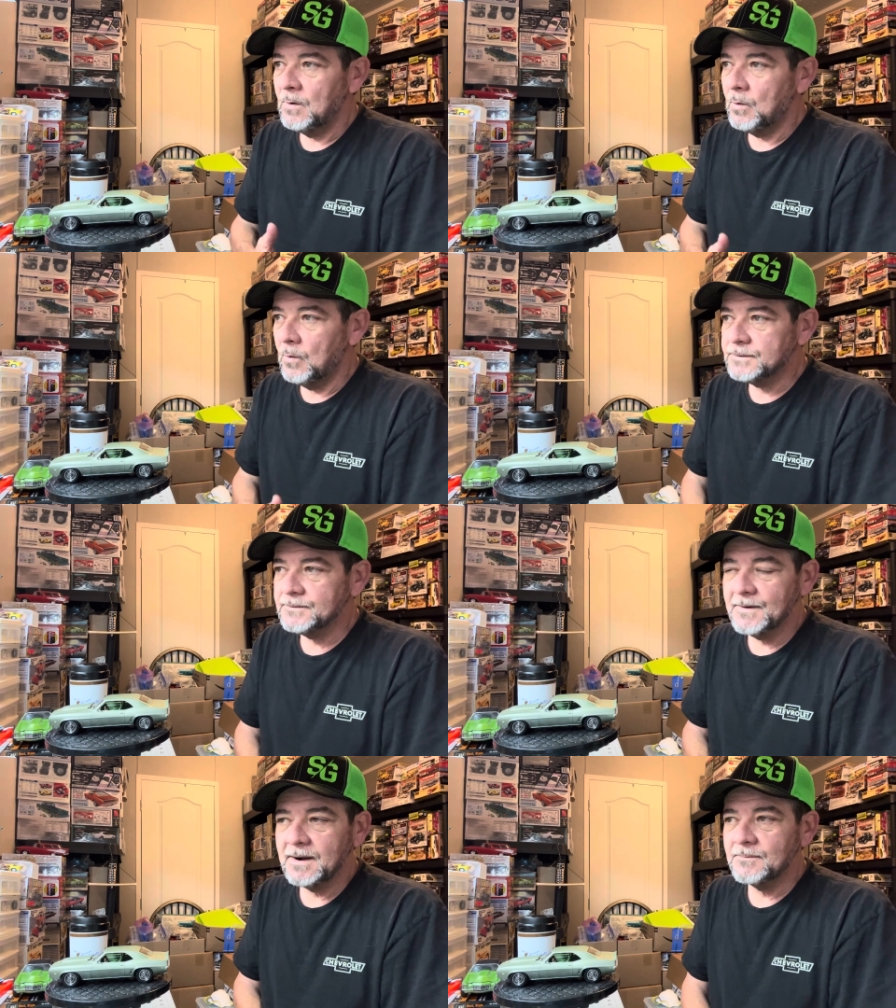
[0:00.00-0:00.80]
What's
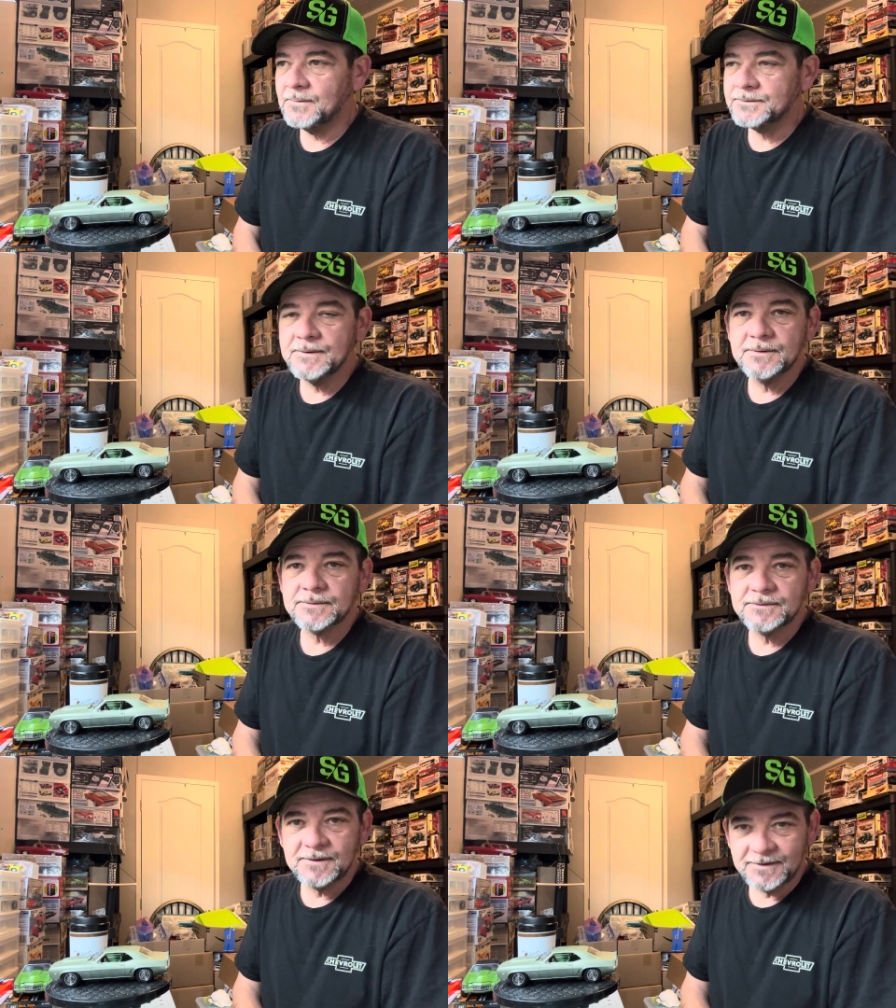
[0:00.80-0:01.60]
available to us
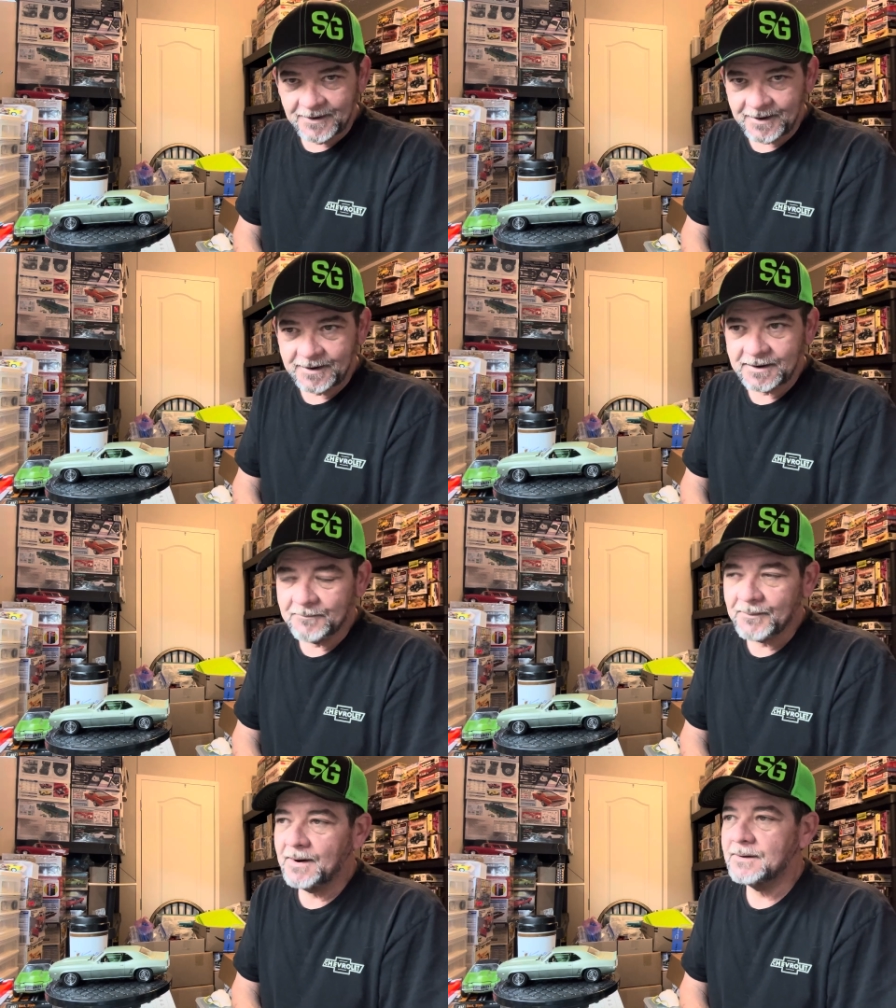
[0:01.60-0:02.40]
today
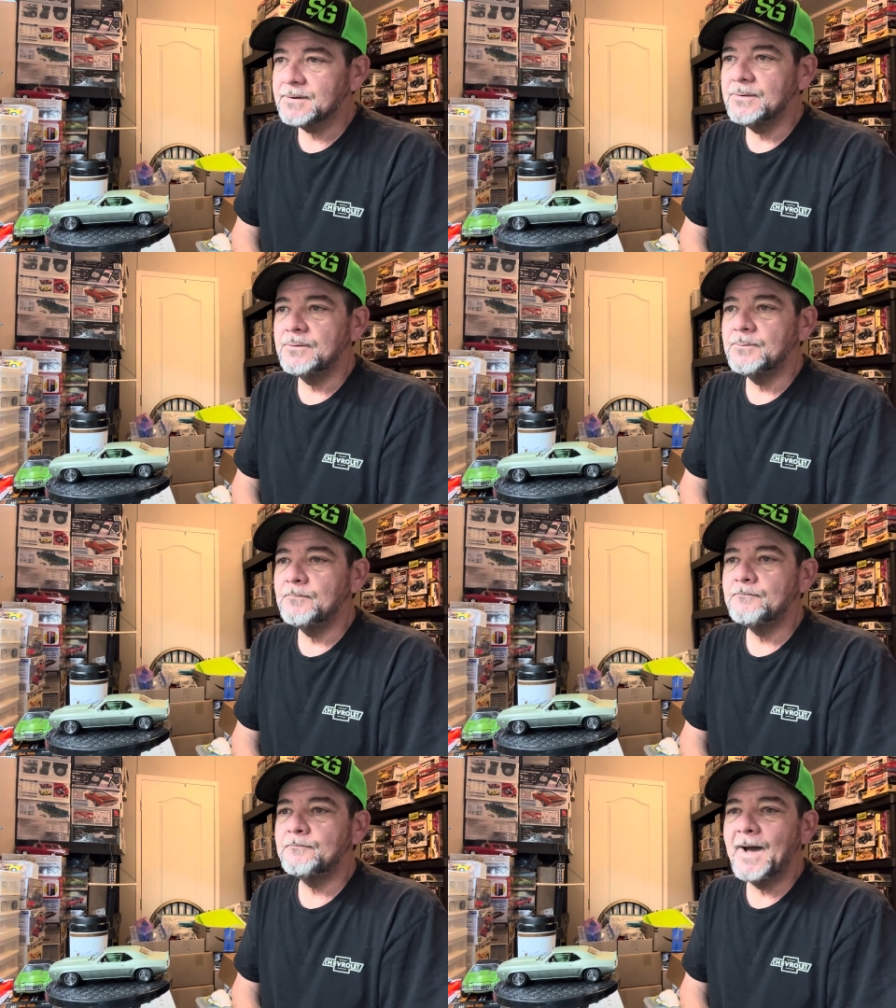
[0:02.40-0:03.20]
compared to
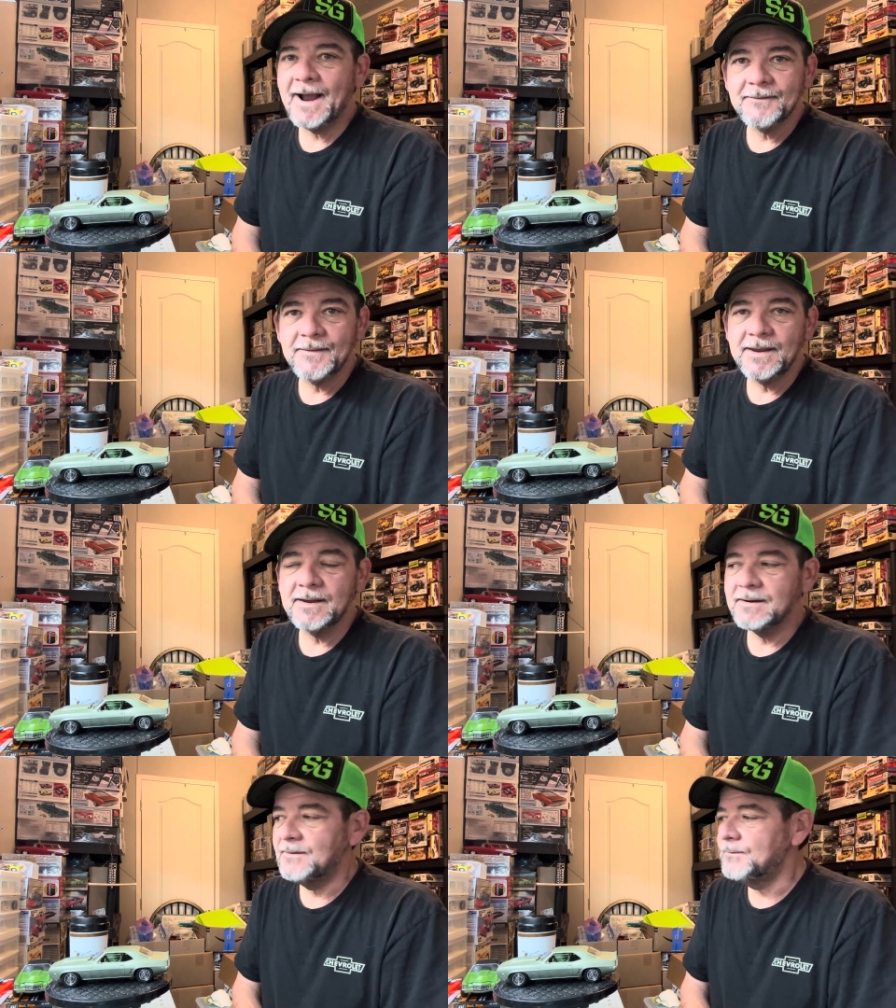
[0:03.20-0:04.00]
back
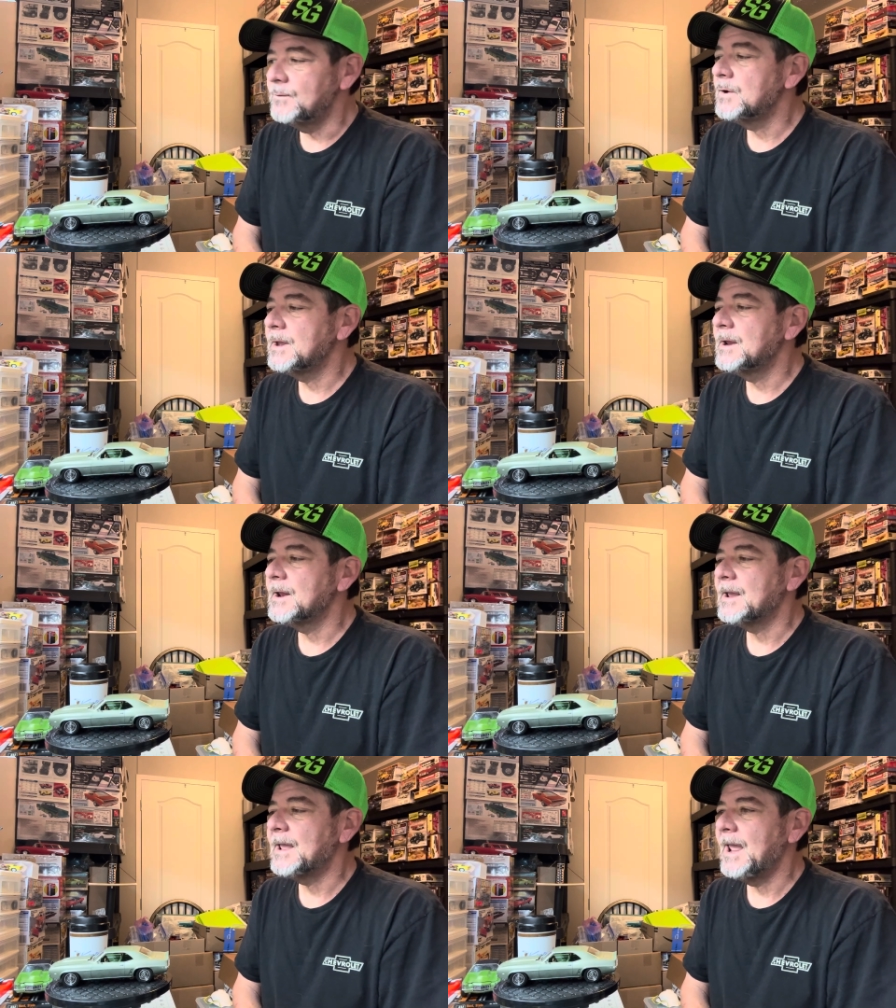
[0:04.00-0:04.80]
then? If you could get
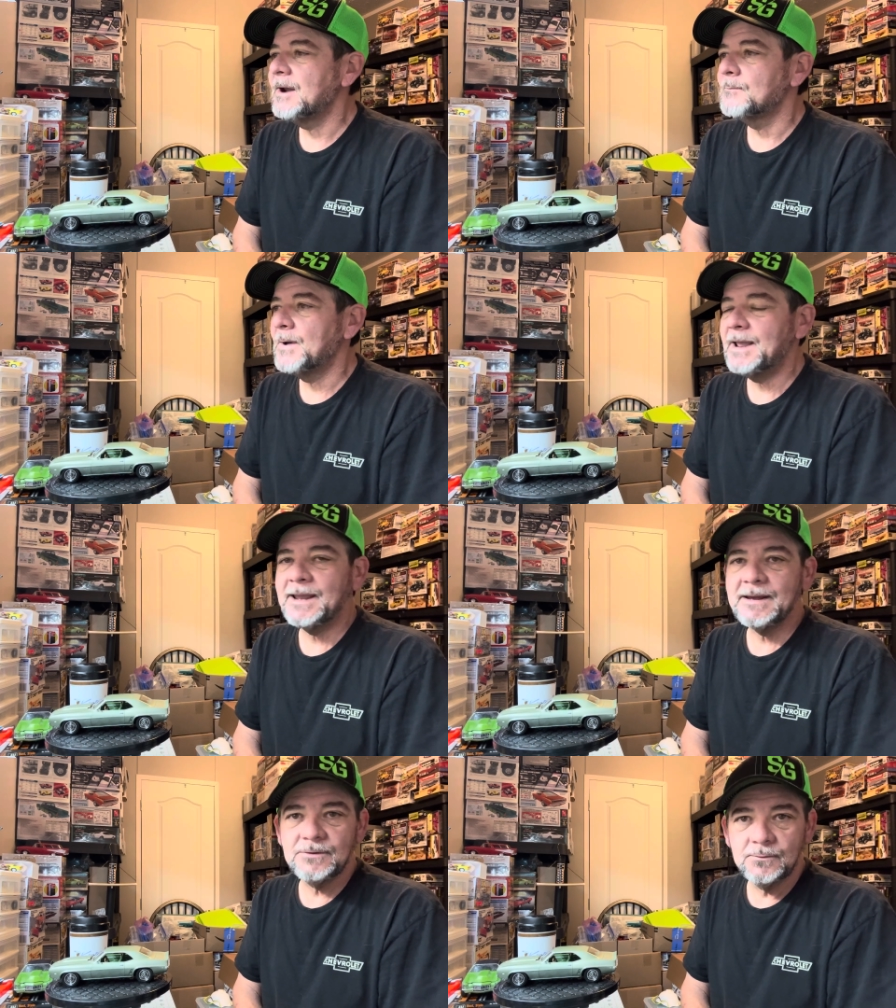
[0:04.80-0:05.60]
a can of
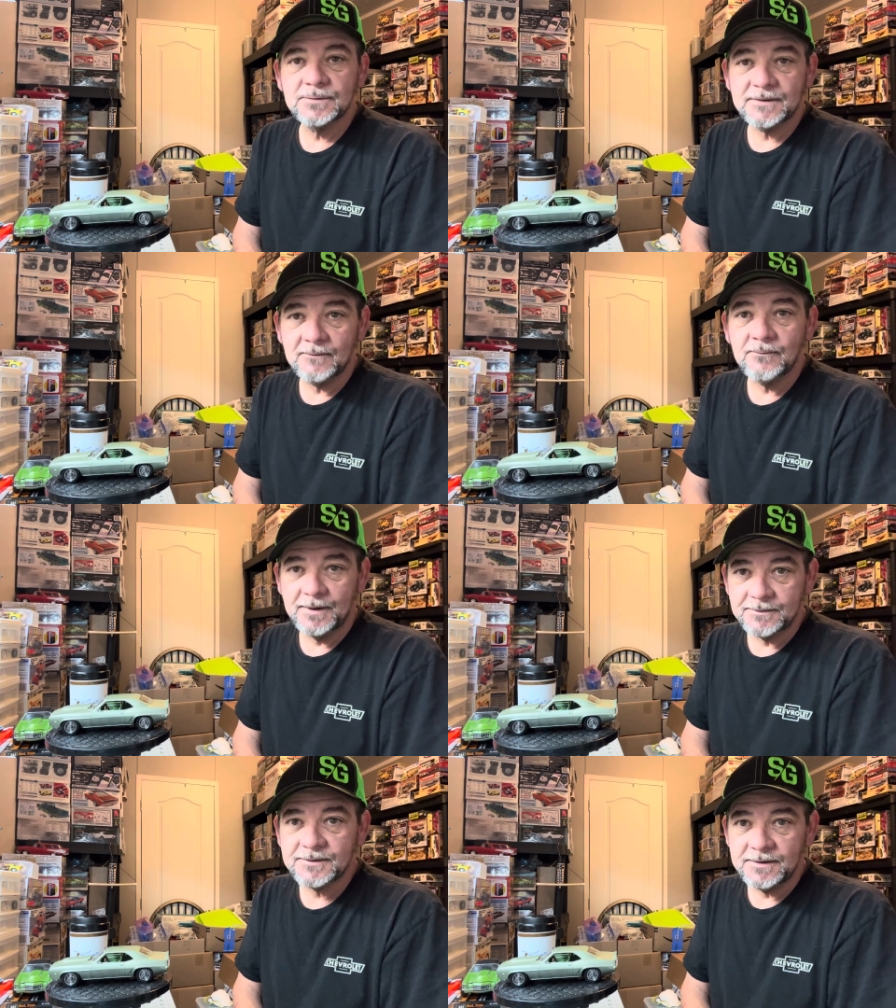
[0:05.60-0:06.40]
paint, you was a
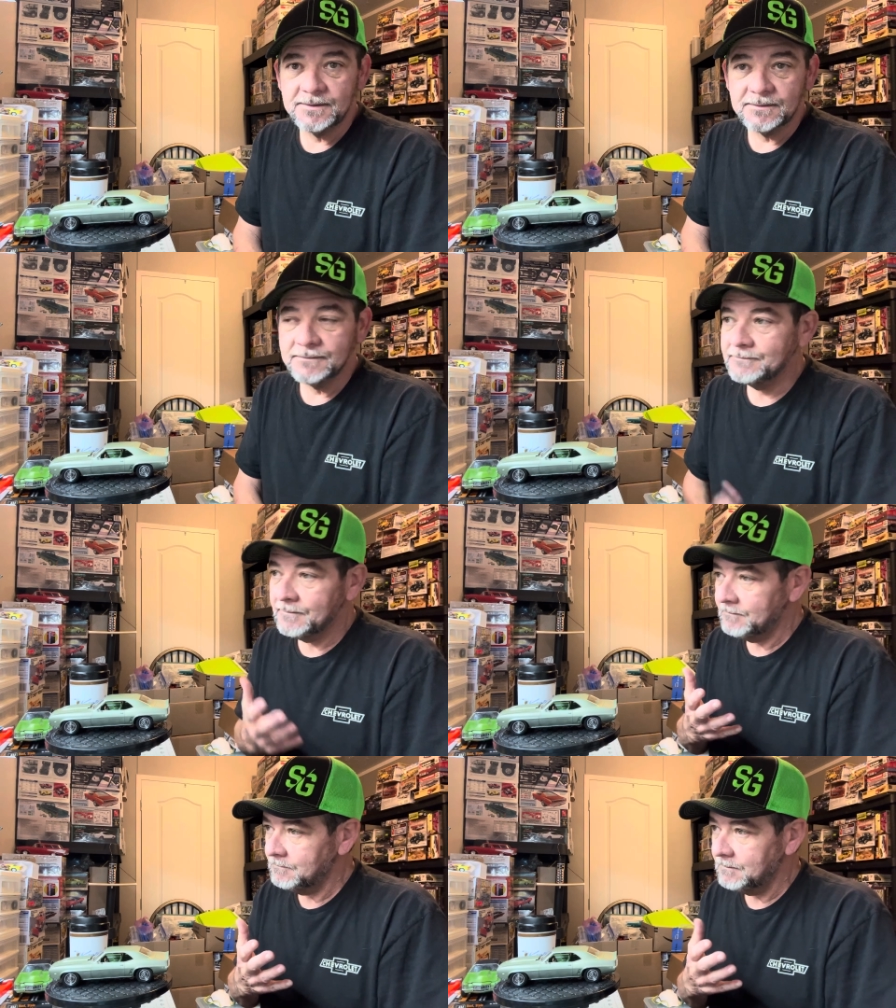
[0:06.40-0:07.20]
rich kid.
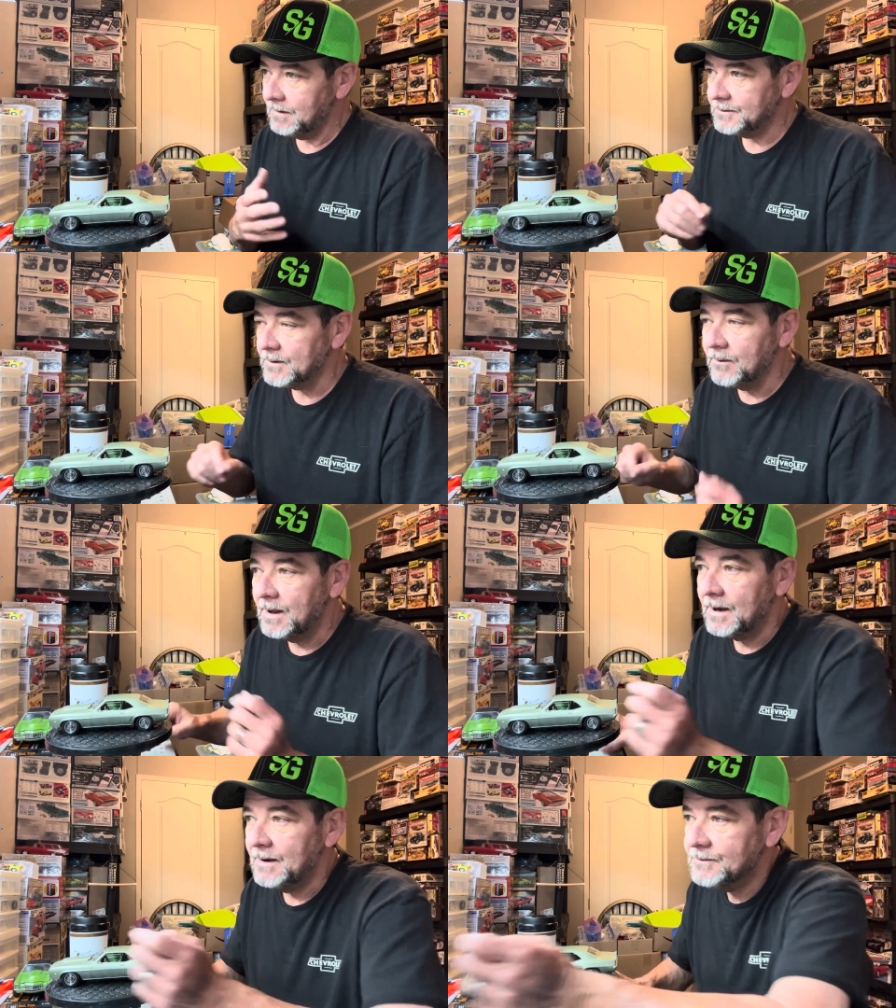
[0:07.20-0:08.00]
That's all
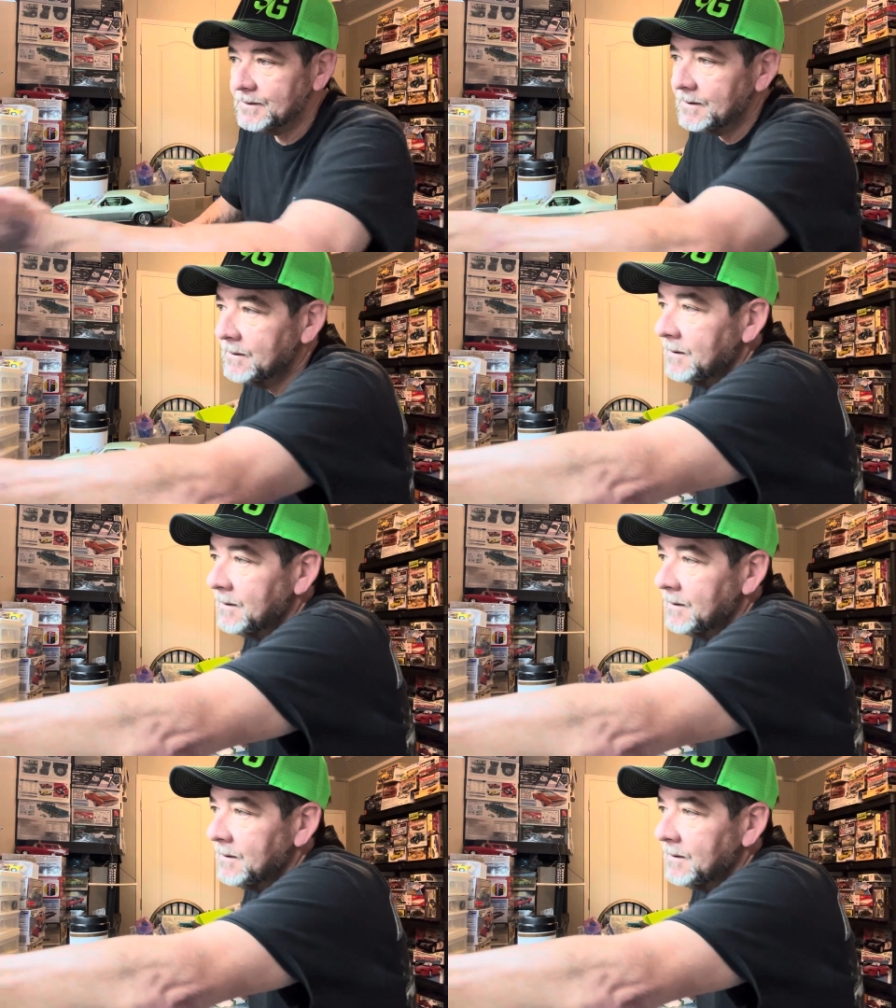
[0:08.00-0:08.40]
I got to say.